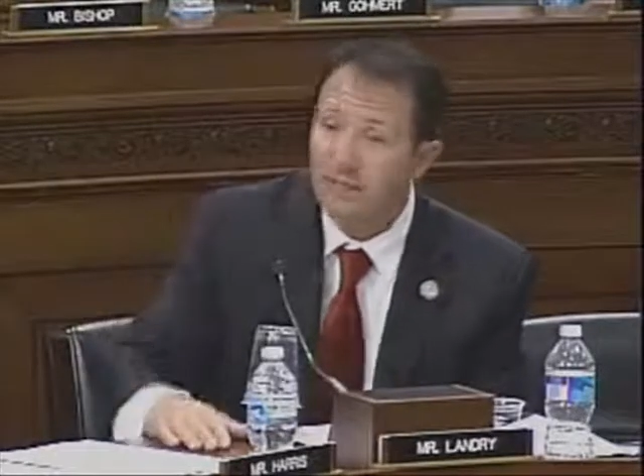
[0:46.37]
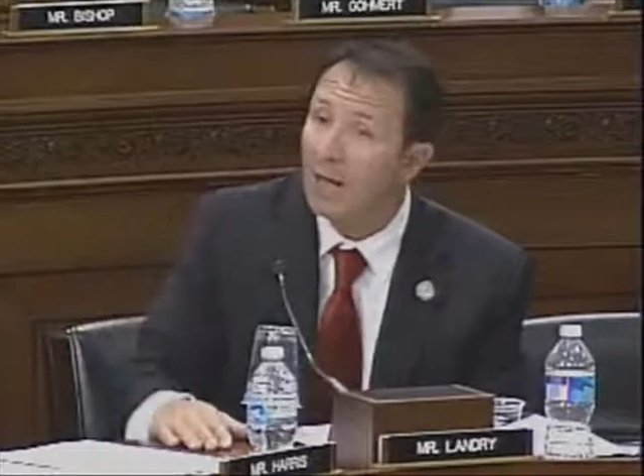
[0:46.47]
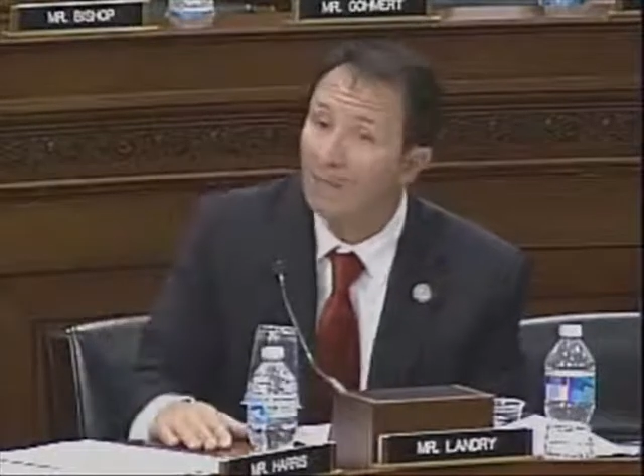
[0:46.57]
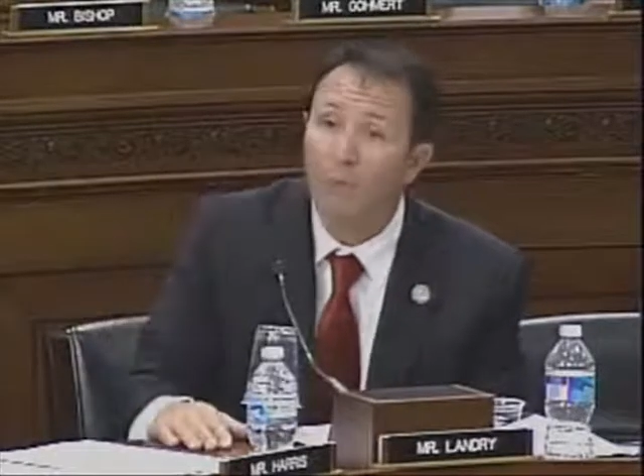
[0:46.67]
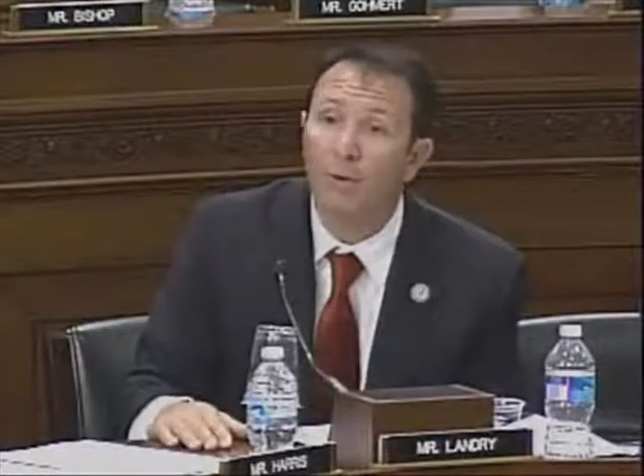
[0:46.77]

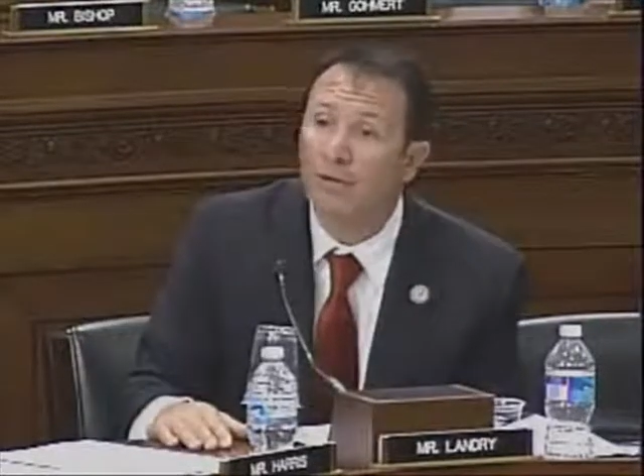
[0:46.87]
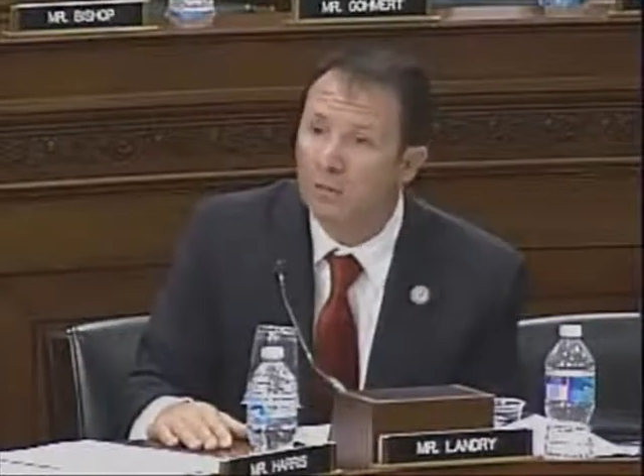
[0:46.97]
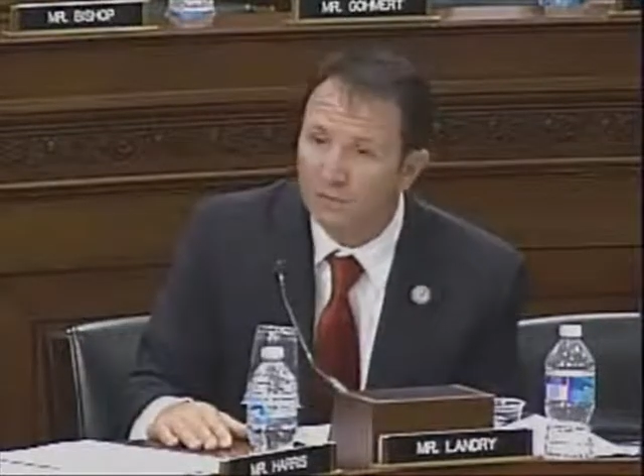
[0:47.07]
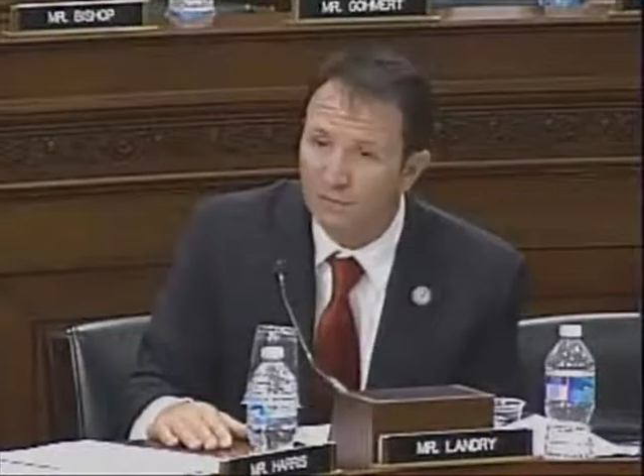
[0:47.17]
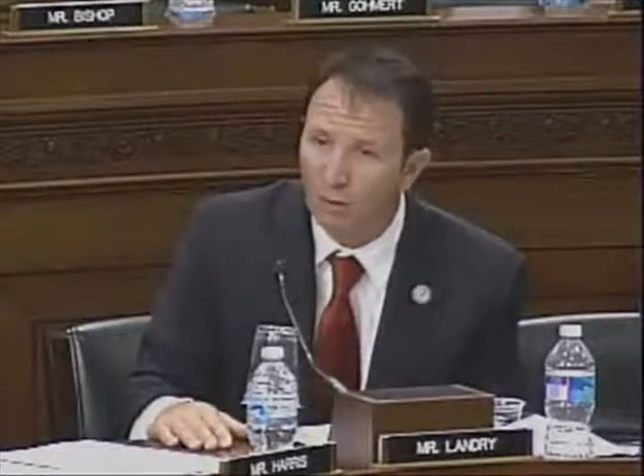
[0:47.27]

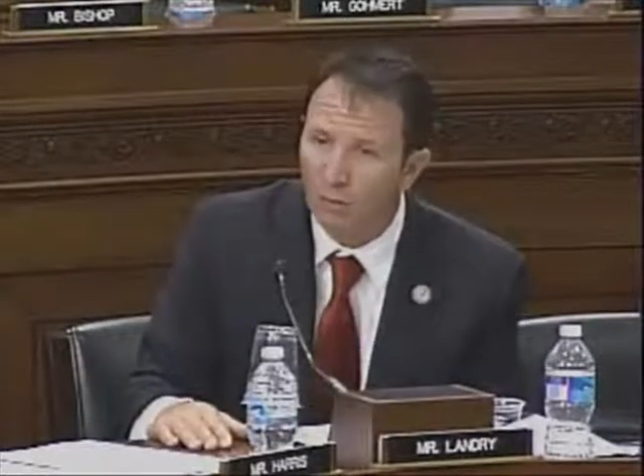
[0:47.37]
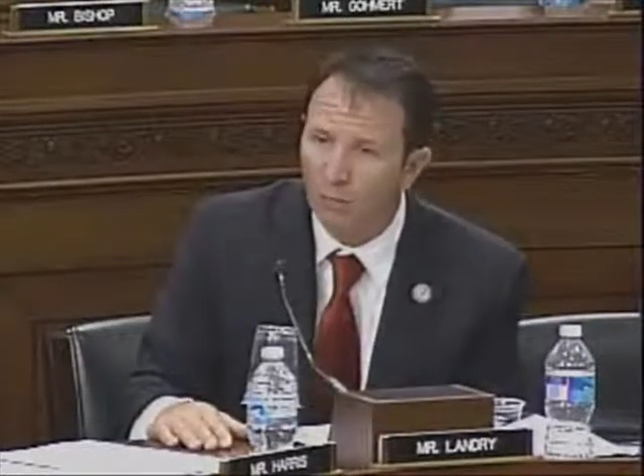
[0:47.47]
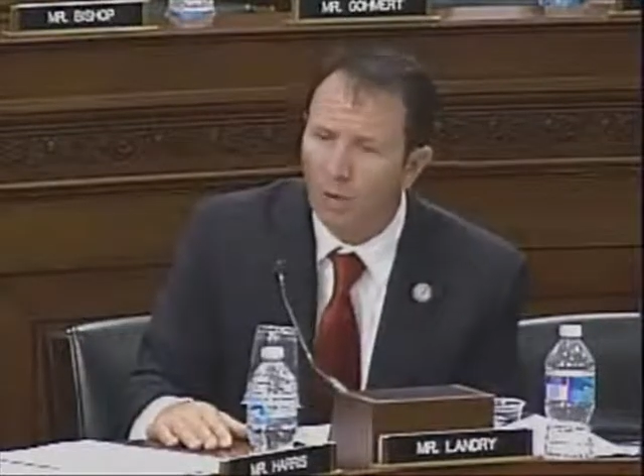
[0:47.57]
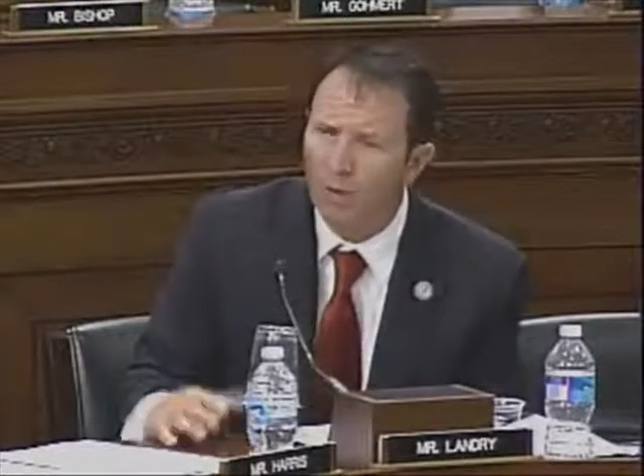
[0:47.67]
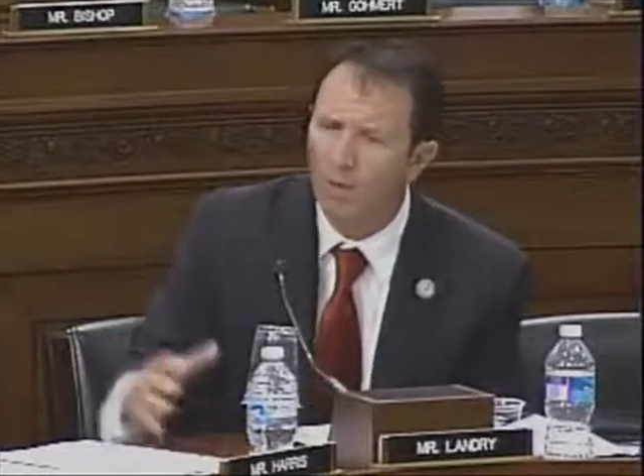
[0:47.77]
operator's fault.
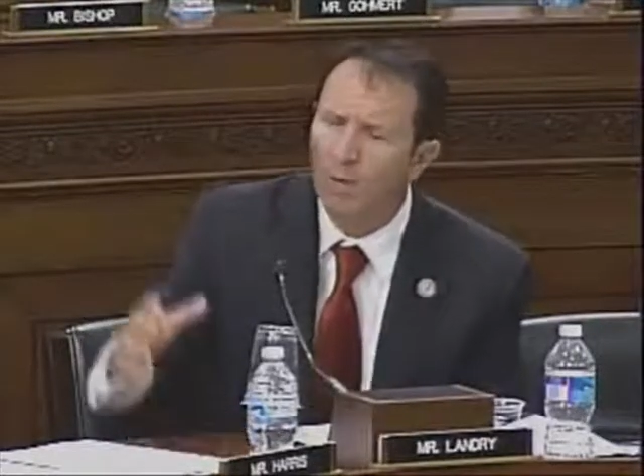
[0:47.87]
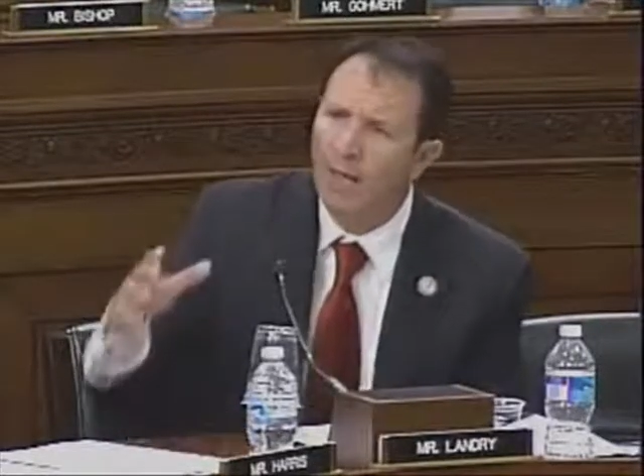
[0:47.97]
Why,